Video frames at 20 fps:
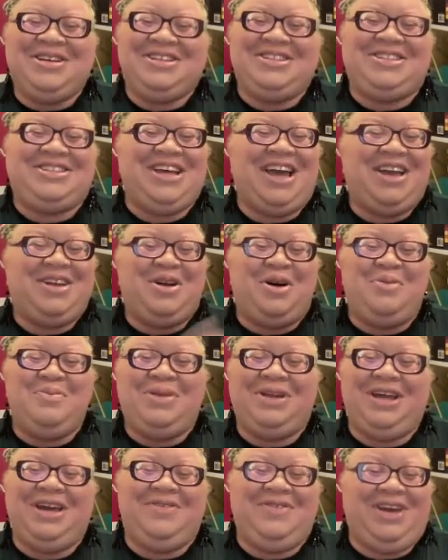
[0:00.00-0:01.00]
Shay, don't
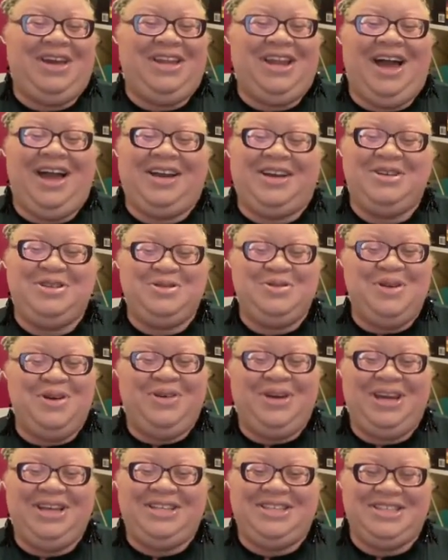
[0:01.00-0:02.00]
believe Eli because you
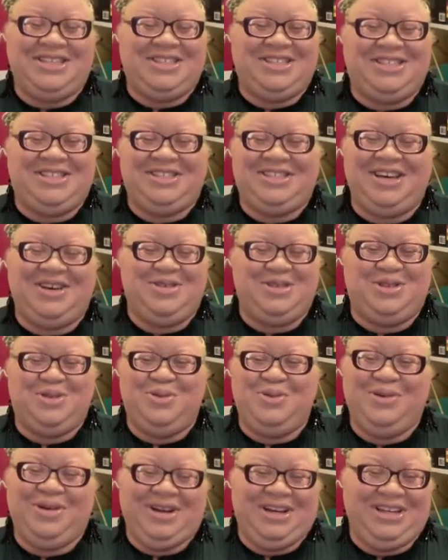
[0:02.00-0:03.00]
know he just tells
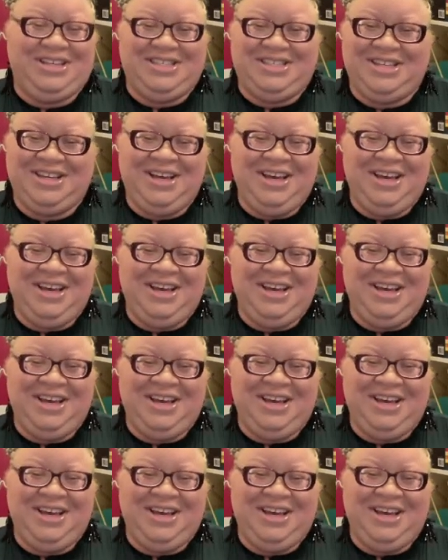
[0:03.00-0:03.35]
stories.